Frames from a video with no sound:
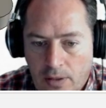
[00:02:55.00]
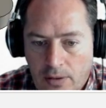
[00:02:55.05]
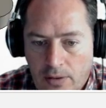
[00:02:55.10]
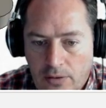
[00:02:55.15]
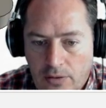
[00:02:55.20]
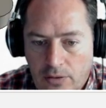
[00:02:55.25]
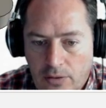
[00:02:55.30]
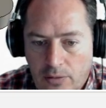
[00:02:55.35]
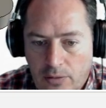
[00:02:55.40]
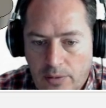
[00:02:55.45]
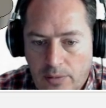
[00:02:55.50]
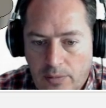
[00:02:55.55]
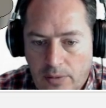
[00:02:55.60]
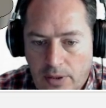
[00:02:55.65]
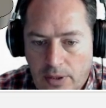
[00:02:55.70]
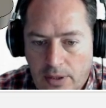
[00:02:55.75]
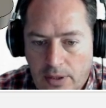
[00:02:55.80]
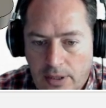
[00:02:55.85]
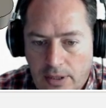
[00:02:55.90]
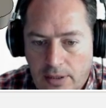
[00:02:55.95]
So we
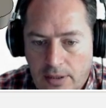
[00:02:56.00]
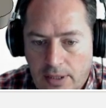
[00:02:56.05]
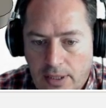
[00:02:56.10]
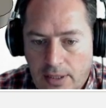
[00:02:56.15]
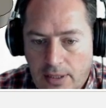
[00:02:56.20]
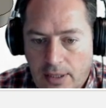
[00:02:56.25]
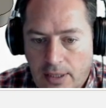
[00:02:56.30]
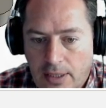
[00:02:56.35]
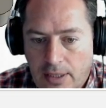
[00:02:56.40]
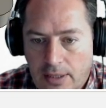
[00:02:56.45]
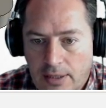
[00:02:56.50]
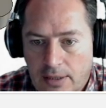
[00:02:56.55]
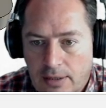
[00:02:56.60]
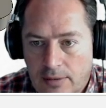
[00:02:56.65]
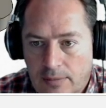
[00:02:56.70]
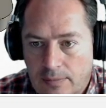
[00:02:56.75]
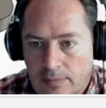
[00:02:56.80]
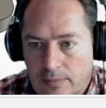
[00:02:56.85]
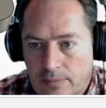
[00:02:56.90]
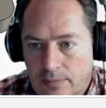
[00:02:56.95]
want to click on that
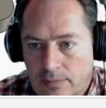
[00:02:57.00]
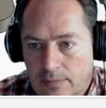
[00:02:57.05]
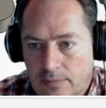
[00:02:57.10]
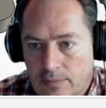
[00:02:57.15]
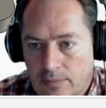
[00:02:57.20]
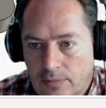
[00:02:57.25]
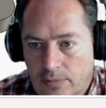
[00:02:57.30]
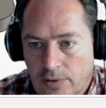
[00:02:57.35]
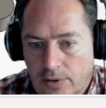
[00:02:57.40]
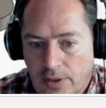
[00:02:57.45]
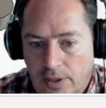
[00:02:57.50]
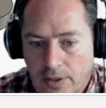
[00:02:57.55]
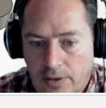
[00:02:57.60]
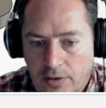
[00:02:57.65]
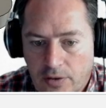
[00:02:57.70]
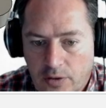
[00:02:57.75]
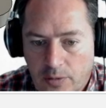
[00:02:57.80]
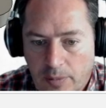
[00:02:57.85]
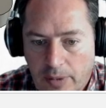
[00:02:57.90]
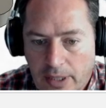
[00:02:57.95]
line with the
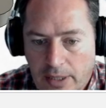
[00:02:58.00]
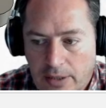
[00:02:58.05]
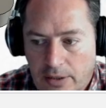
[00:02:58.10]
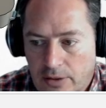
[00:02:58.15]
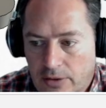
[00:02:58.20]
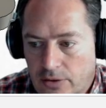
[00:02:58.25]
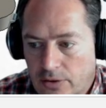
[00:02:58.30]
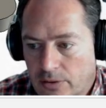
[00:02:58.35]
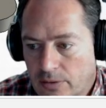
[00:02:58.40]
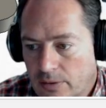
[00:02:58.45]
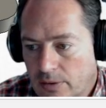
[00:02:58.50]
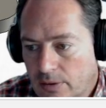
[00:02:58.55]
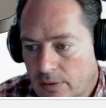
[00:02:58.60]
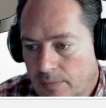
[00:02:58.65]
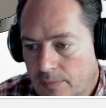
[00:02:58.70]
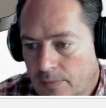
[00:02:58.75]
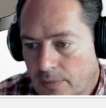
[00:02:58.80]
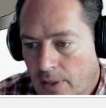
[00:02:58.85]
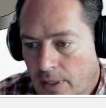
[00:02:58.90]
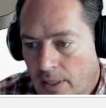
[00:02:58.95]
inspect tool.
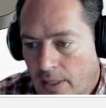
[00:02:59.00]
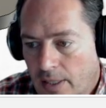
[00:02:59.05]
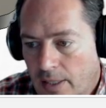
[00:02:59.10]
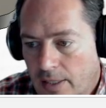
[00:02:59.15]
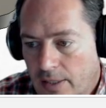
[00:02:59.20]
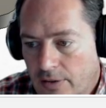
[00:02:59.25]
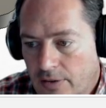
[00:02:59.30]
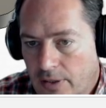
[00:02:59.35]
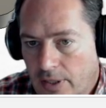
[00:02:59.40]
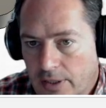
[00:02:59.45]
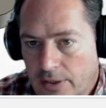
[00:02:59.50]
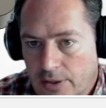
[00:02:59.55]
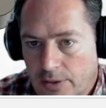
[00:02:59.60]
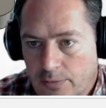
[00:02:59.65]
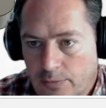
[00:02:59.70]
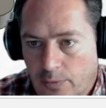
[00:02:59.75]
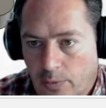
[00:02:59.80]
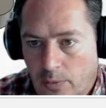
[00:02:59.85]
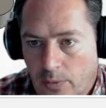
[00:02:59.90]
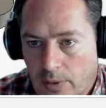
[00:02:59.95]
It's actually
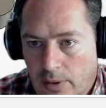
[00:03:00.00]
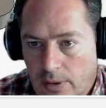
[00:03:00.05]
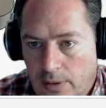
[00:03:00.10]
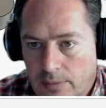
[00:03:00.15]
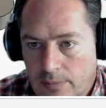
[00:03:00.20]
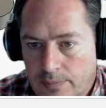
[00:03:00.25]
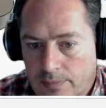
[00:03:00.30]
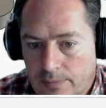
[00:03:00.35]
4.